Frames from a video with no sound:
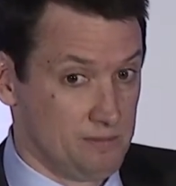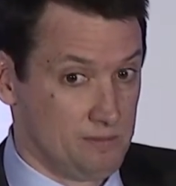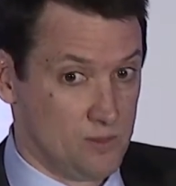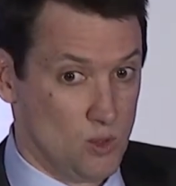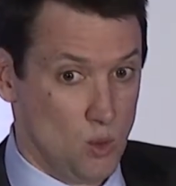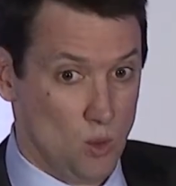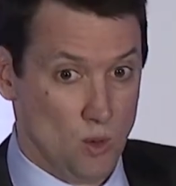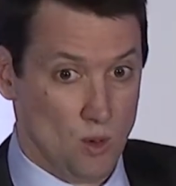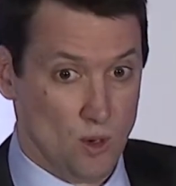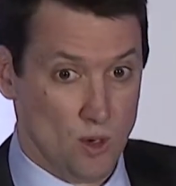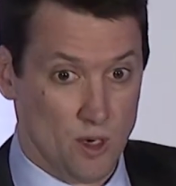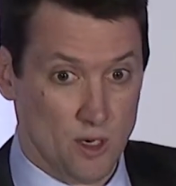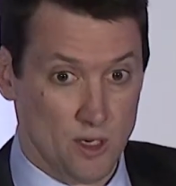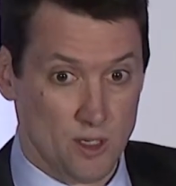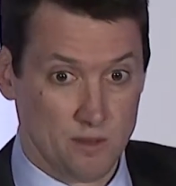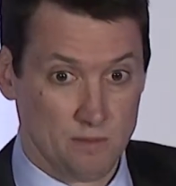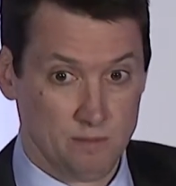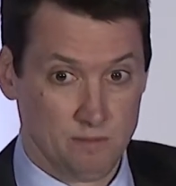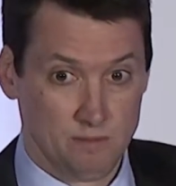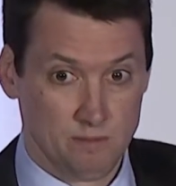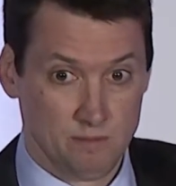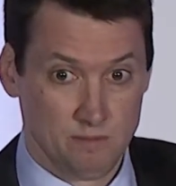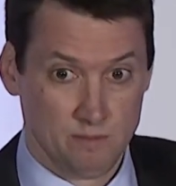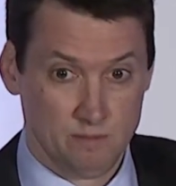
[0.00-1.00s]
or
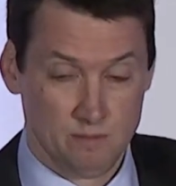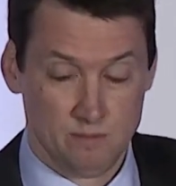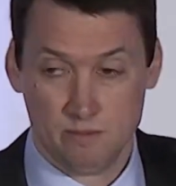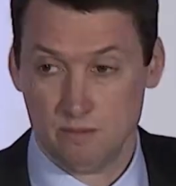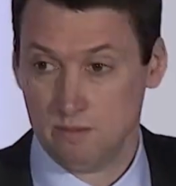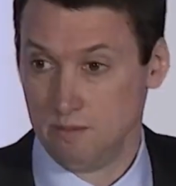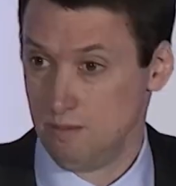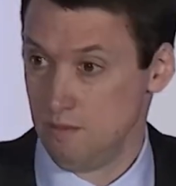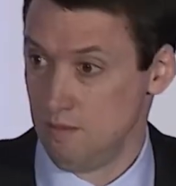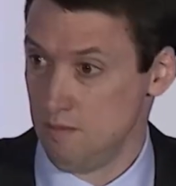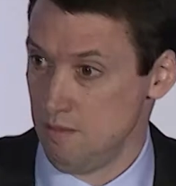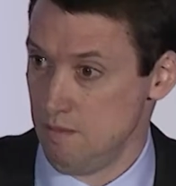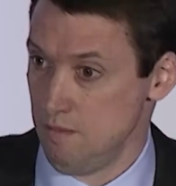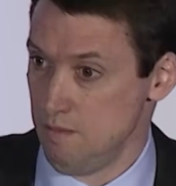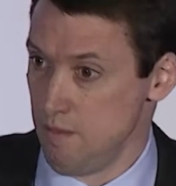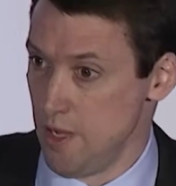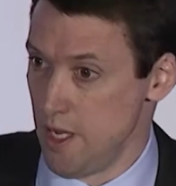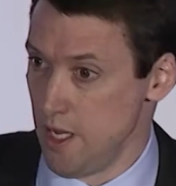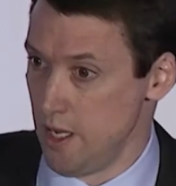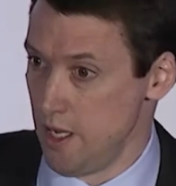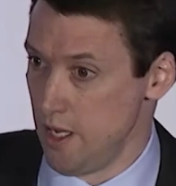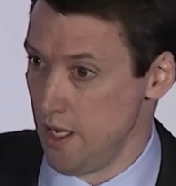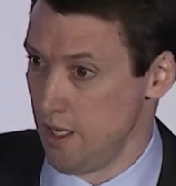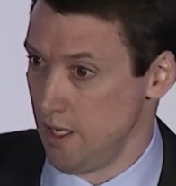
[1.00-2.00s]

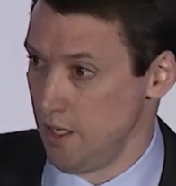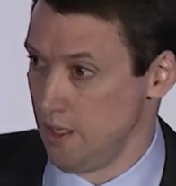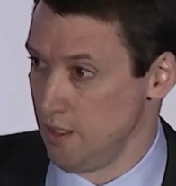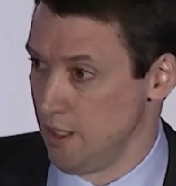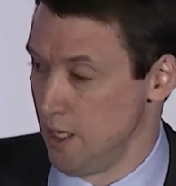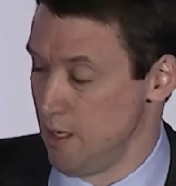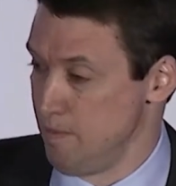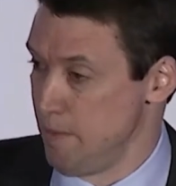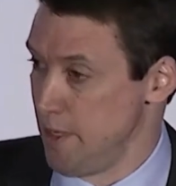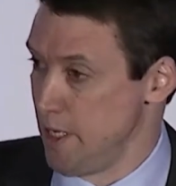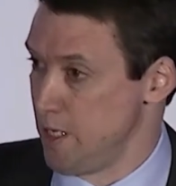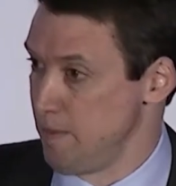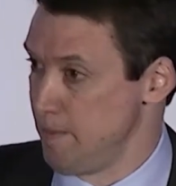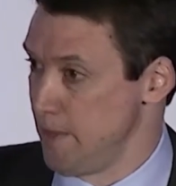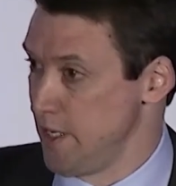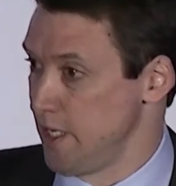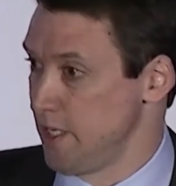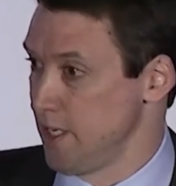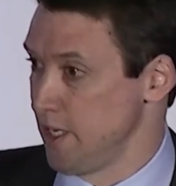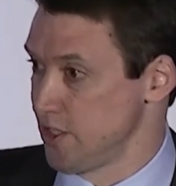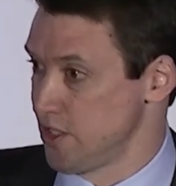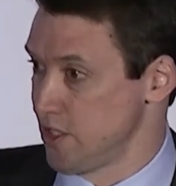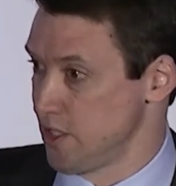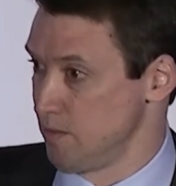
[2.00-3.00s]
meeting a B2B
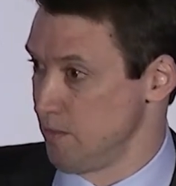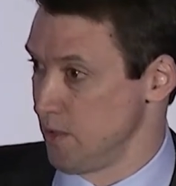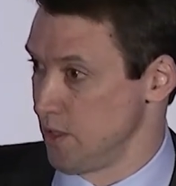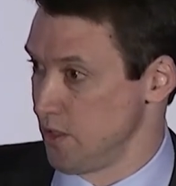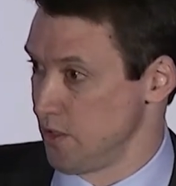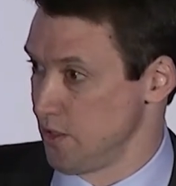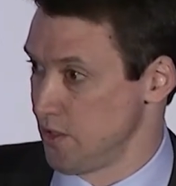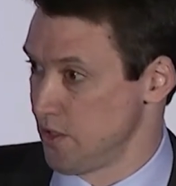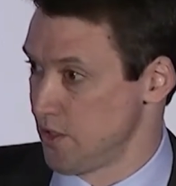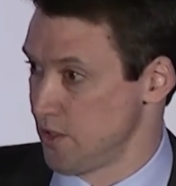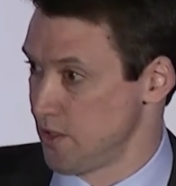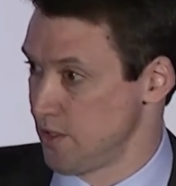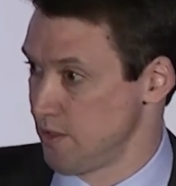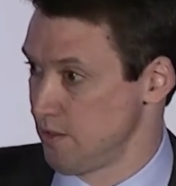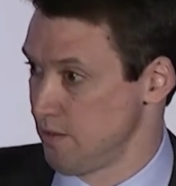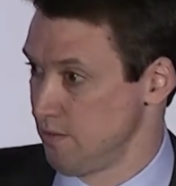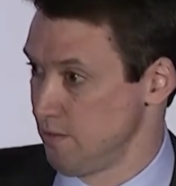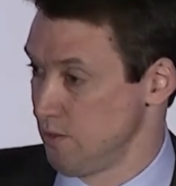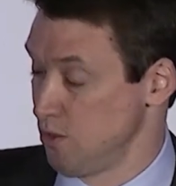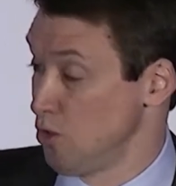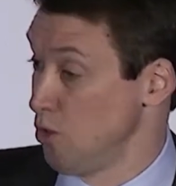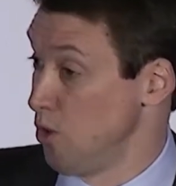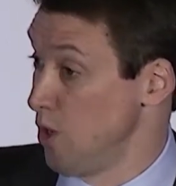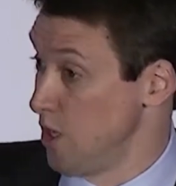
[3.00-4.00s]
customer's
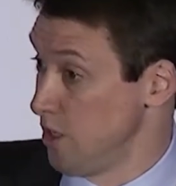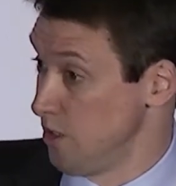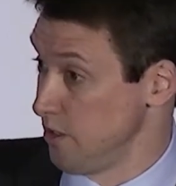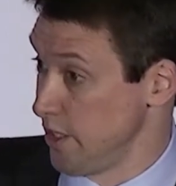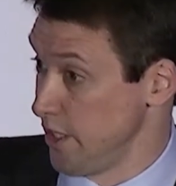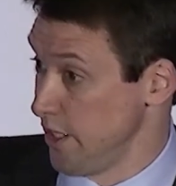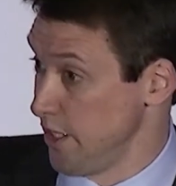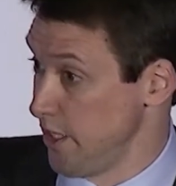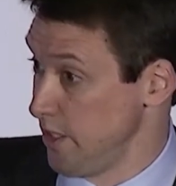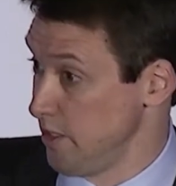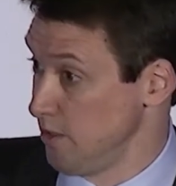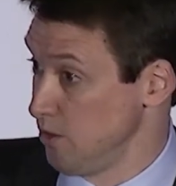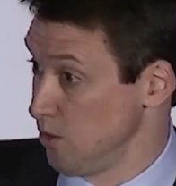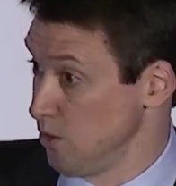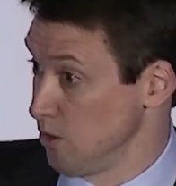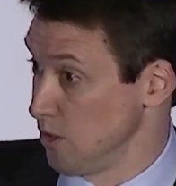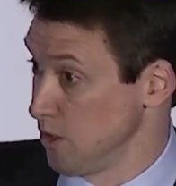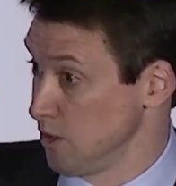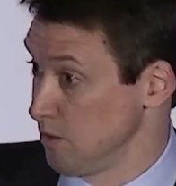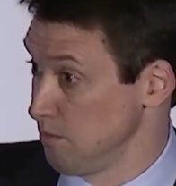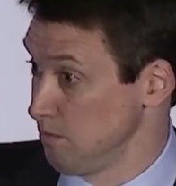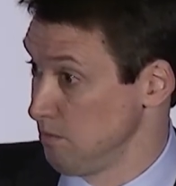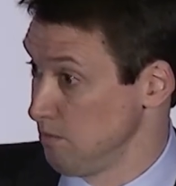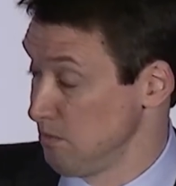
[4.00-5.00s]
quality
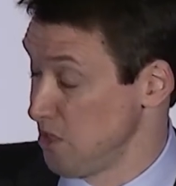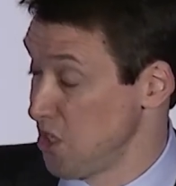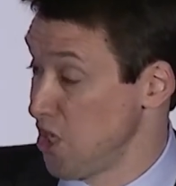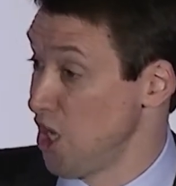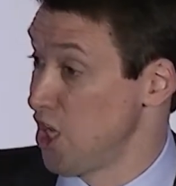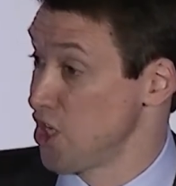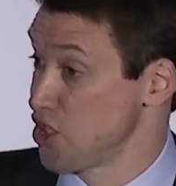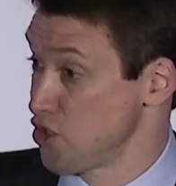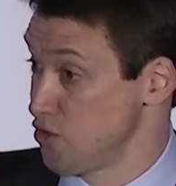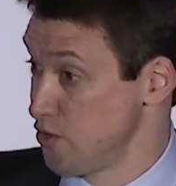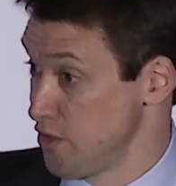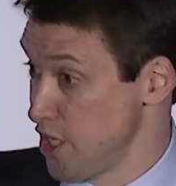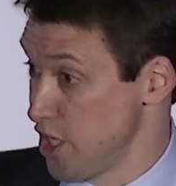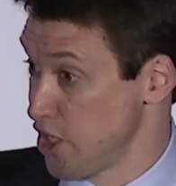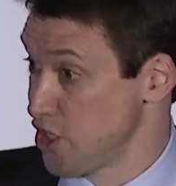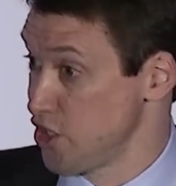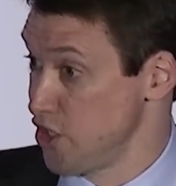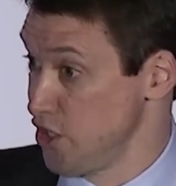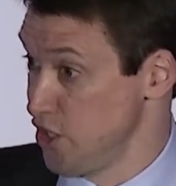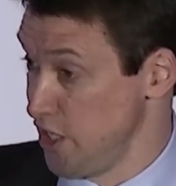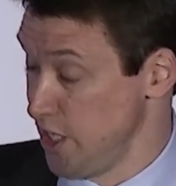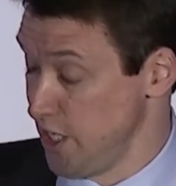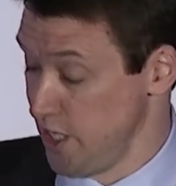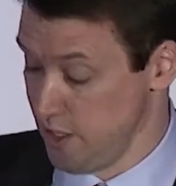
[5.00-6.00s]
or cost
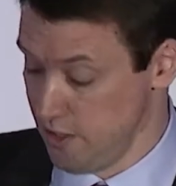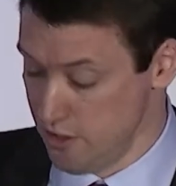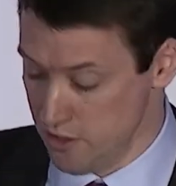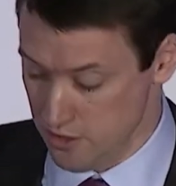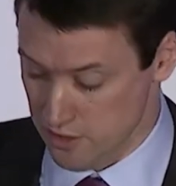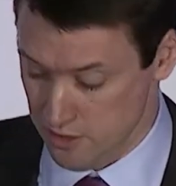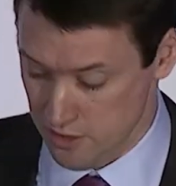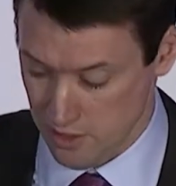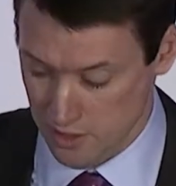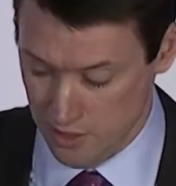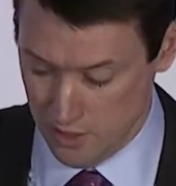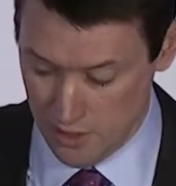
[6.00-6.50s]
reduction needs.